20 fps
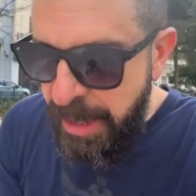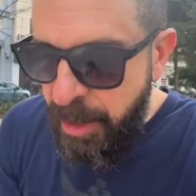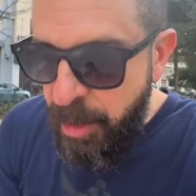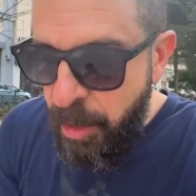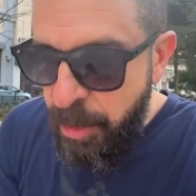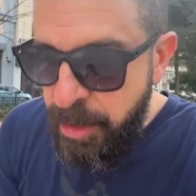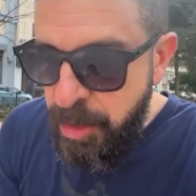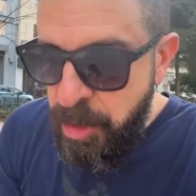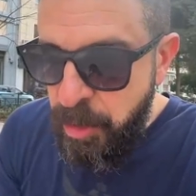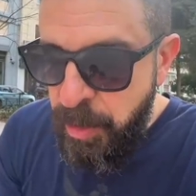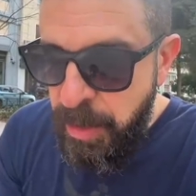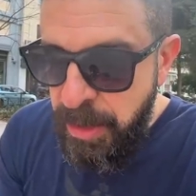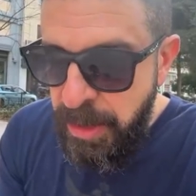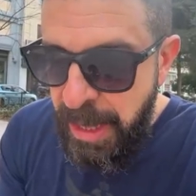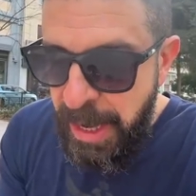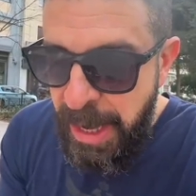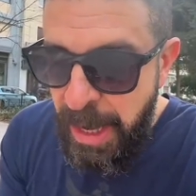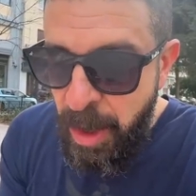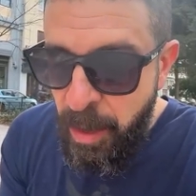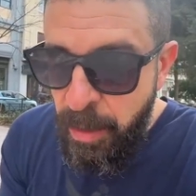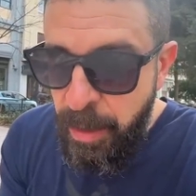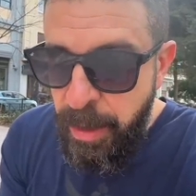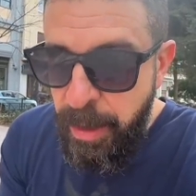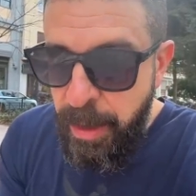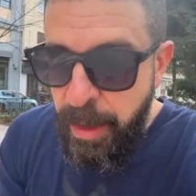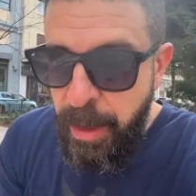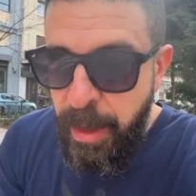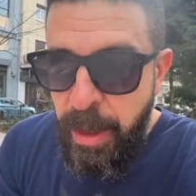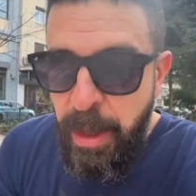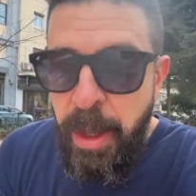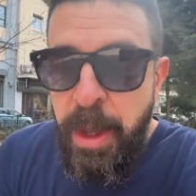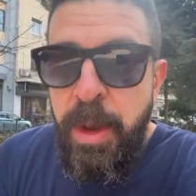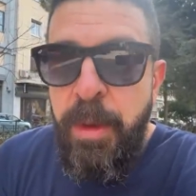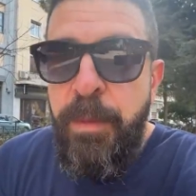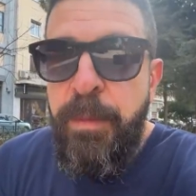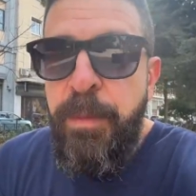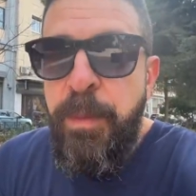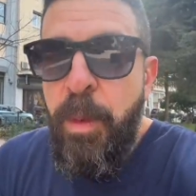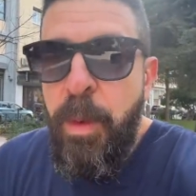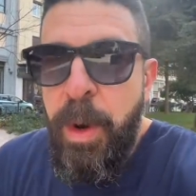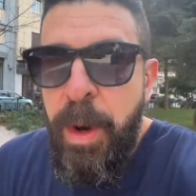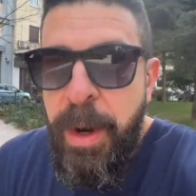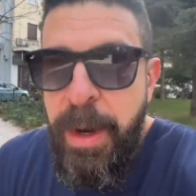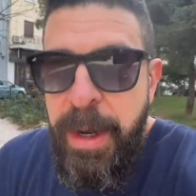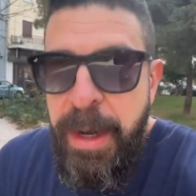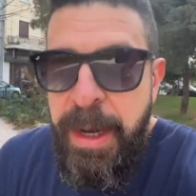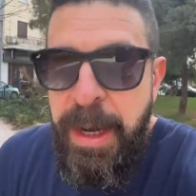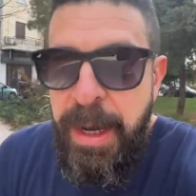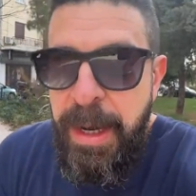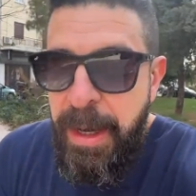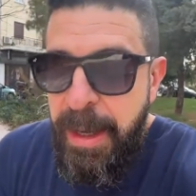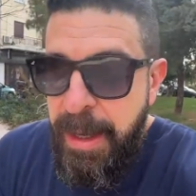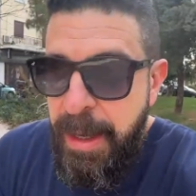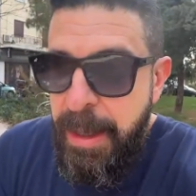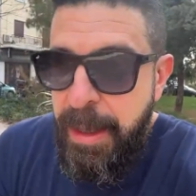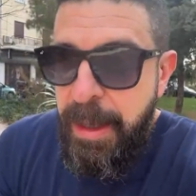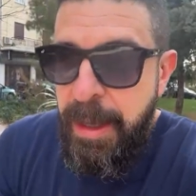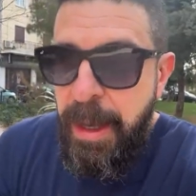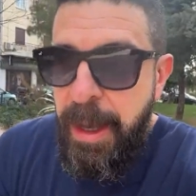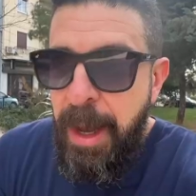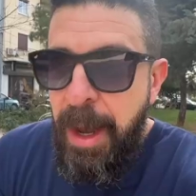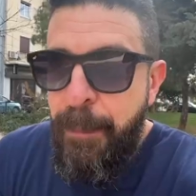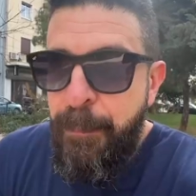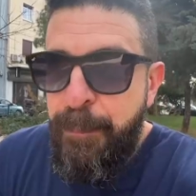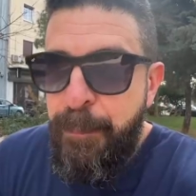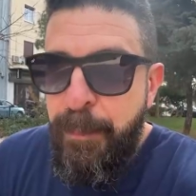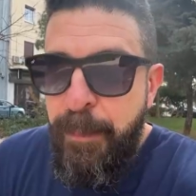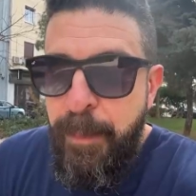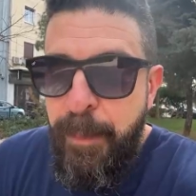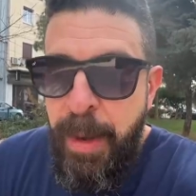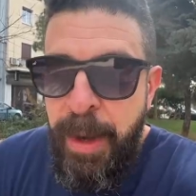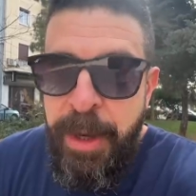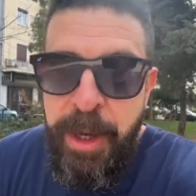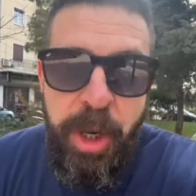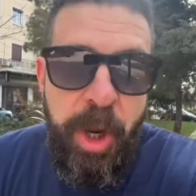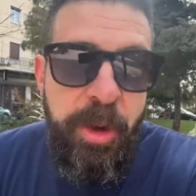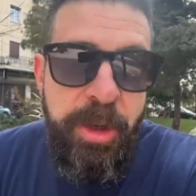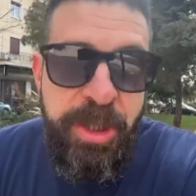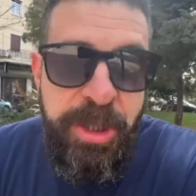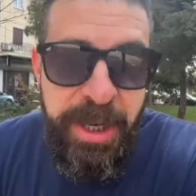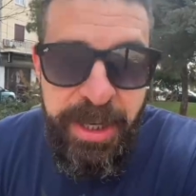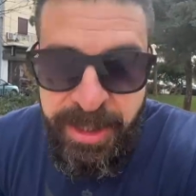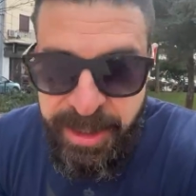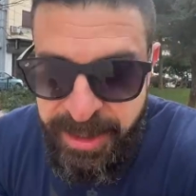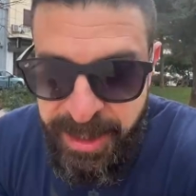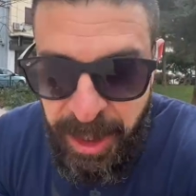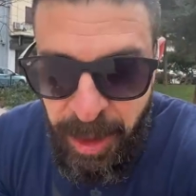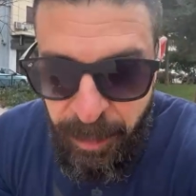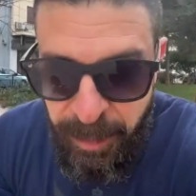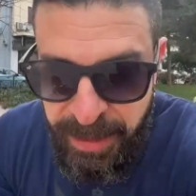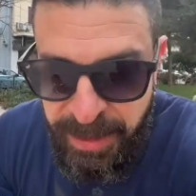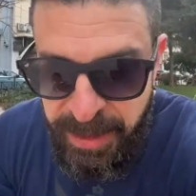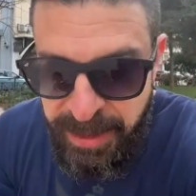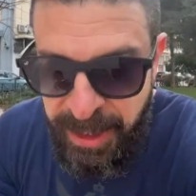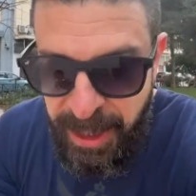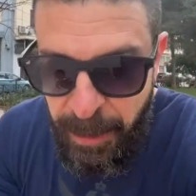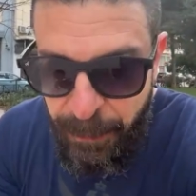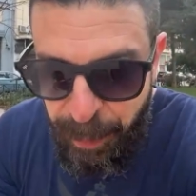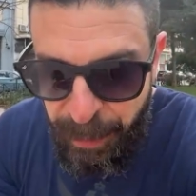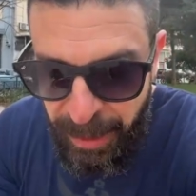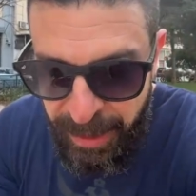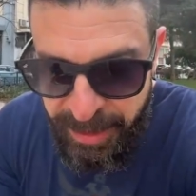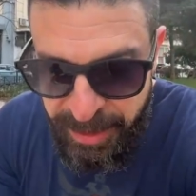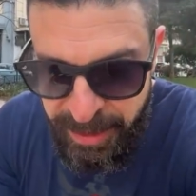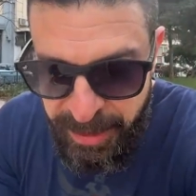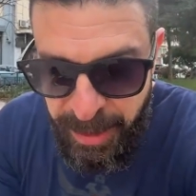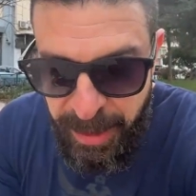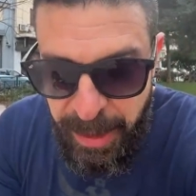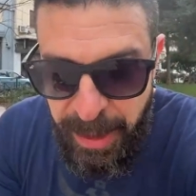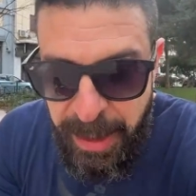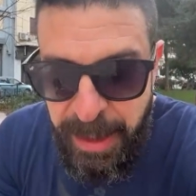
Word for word: in order to allow for uh, a, a negotiated settlement to take place.